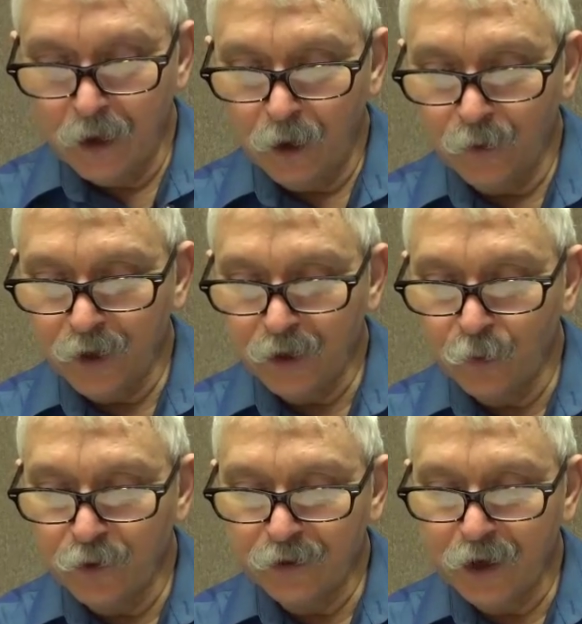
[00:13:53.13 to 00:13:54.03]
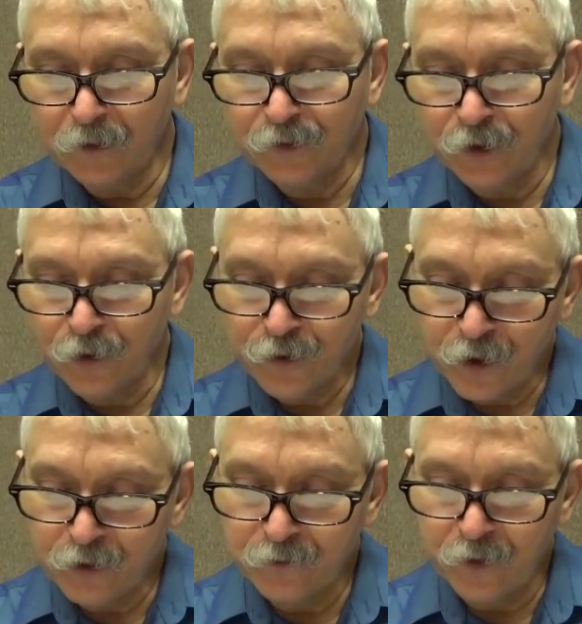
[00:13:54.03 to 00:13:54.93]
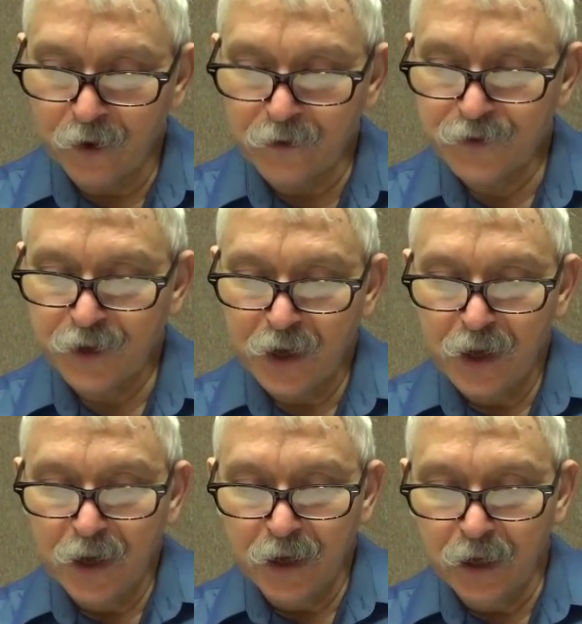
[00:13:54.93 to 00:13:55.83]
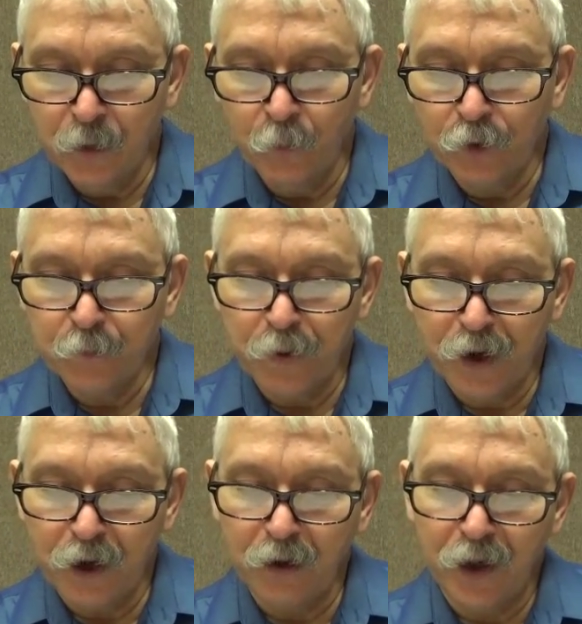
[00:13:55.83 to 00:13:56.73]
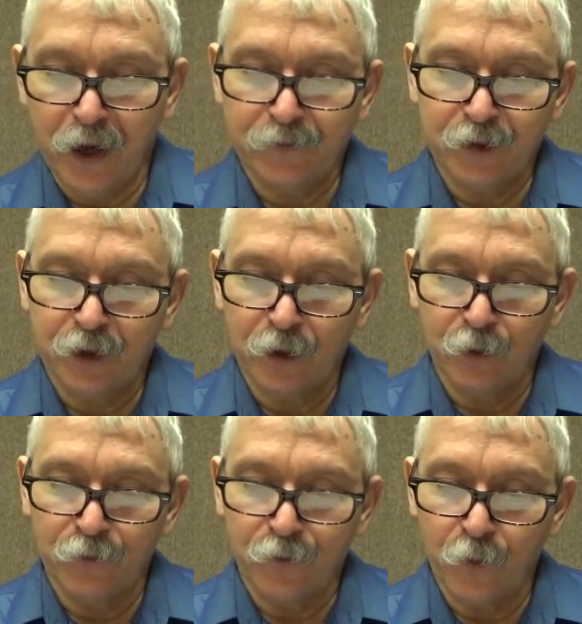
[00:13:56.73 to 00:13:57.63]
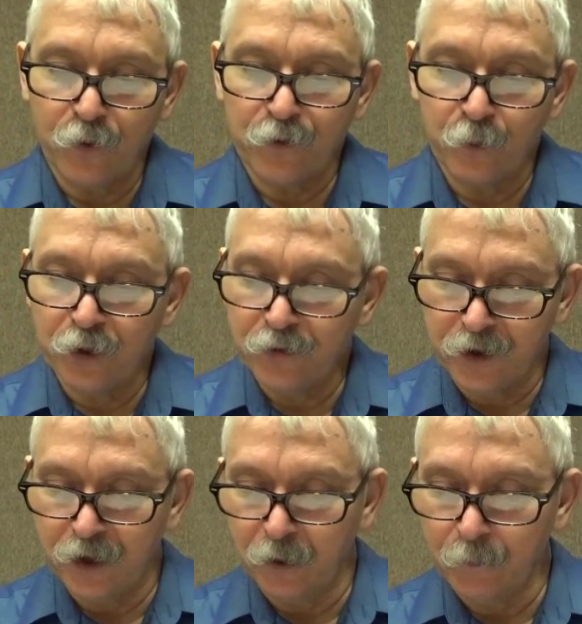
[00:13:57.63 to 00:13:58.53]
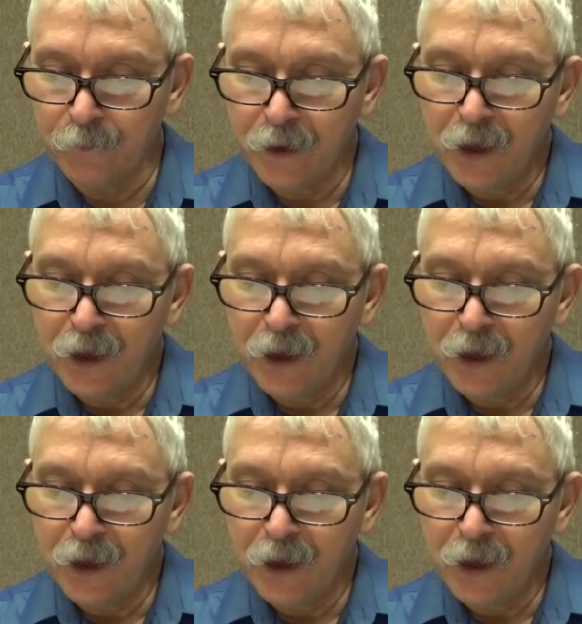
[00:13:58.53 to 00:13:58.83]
Okay, going down to the third verse him would Paul have to go forth with him,